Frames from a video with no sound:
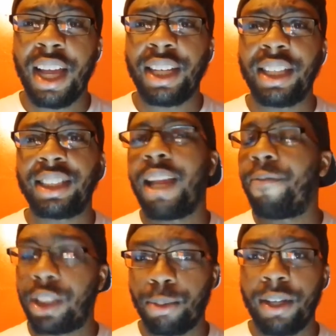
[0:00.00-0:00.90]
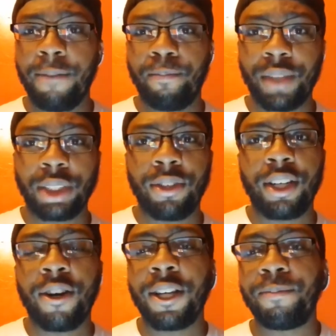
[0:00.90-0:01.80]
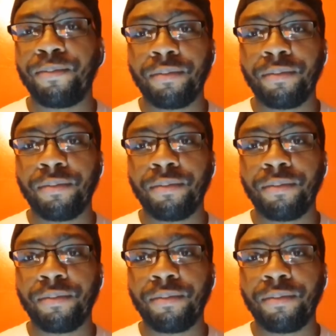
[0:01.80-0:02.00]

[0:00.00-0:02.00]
I think the safety suite, that's what they call it.